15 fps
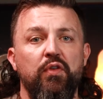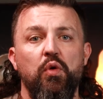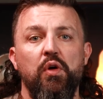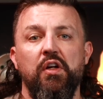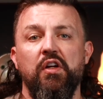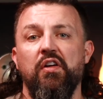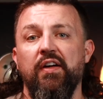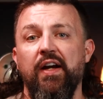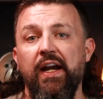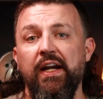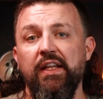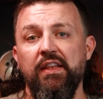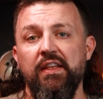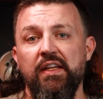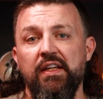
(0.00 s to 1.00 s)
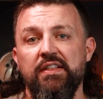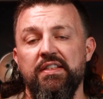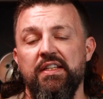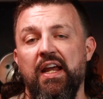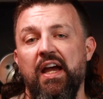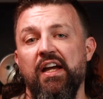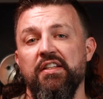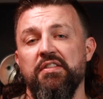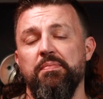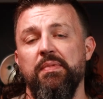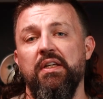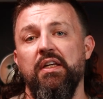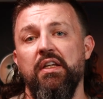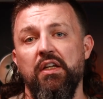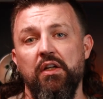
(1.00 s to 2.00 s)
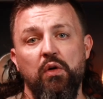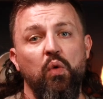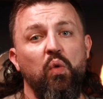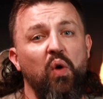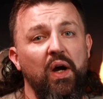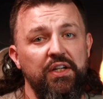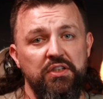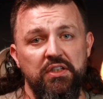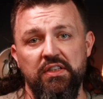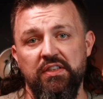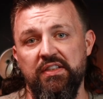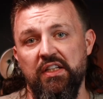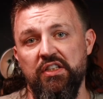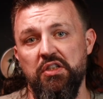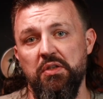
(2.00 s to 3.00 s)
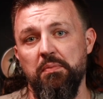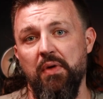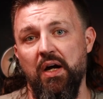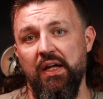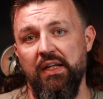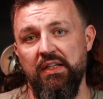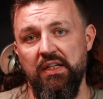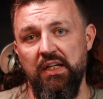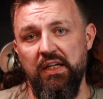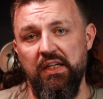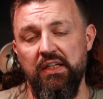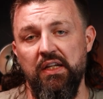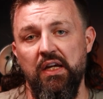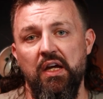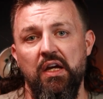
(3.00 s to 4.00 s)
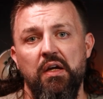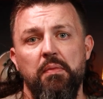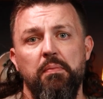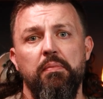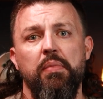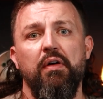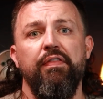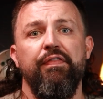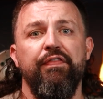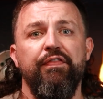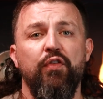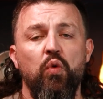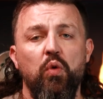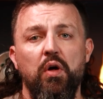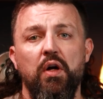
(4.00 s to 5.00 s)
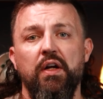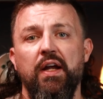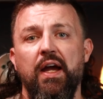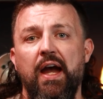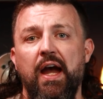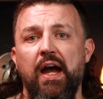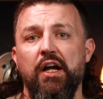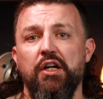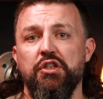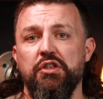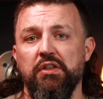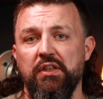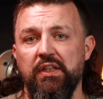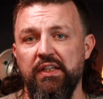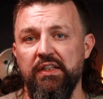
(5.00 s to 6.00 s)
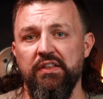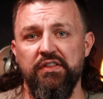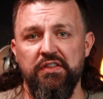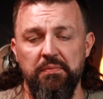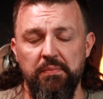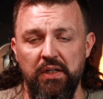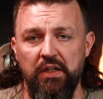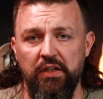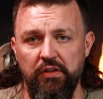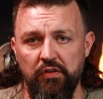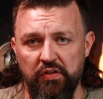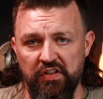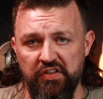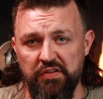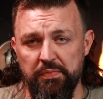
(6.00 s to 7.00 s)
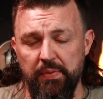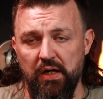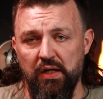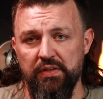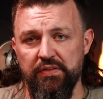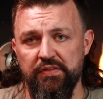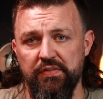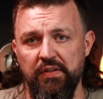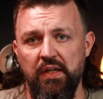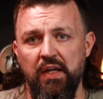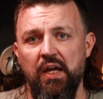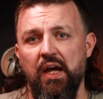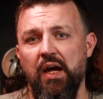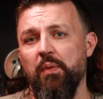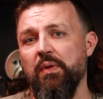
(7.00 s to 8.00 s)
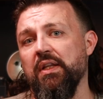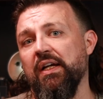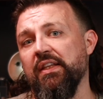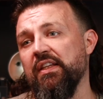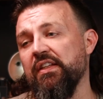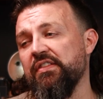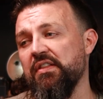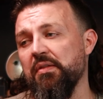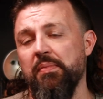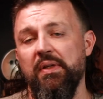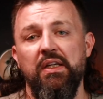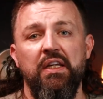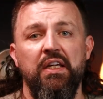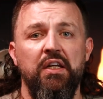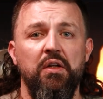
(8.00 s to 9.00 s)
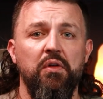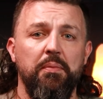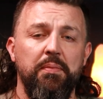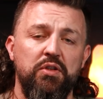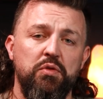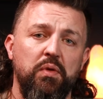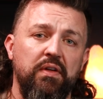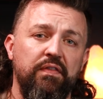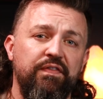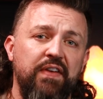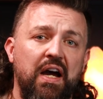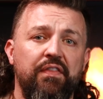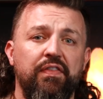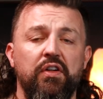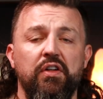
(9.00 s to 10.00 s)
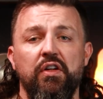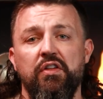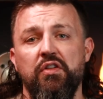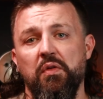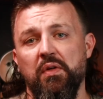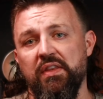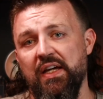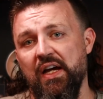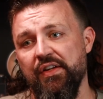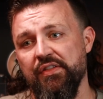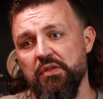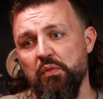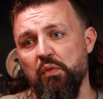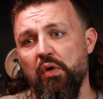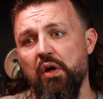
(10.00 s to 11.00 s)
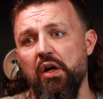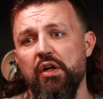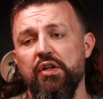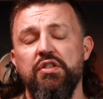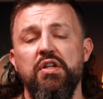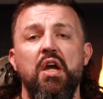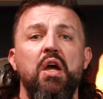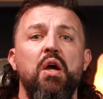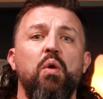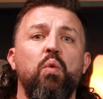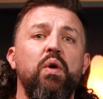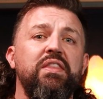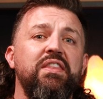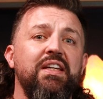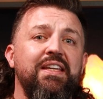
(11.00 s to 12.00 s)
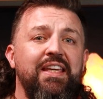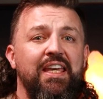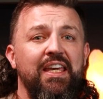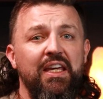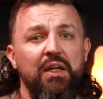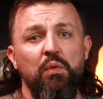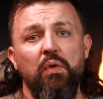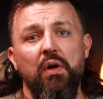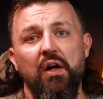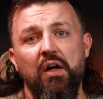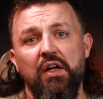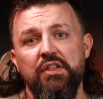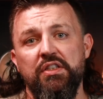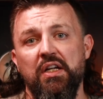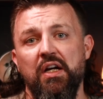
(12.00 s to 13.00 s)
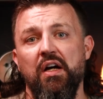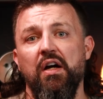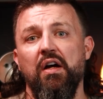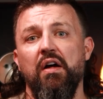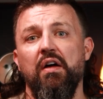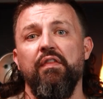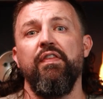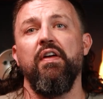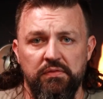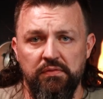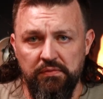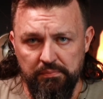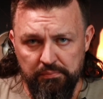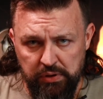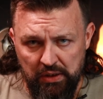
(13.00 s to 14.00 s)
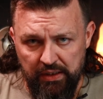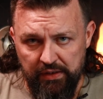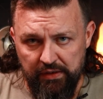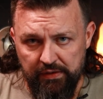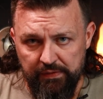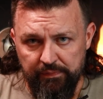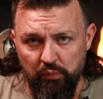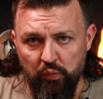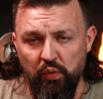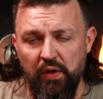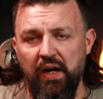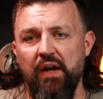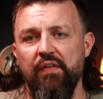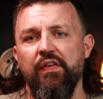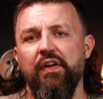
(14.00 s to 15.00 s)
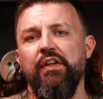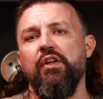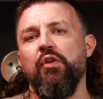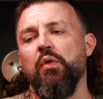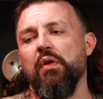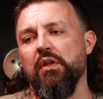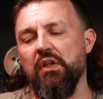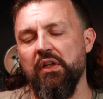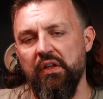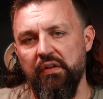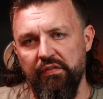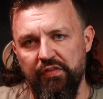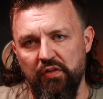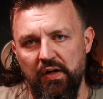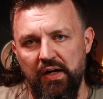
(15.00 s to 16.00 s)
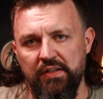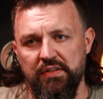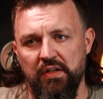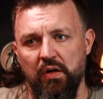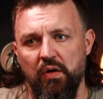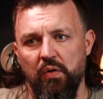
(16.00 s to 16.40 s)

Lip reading: creating this and ask me any questions that you might need before actually submitting your response. I would like this to be anywhere between 500 to 1,000 words with the keywords of blank, whatever you are looking for as a whole.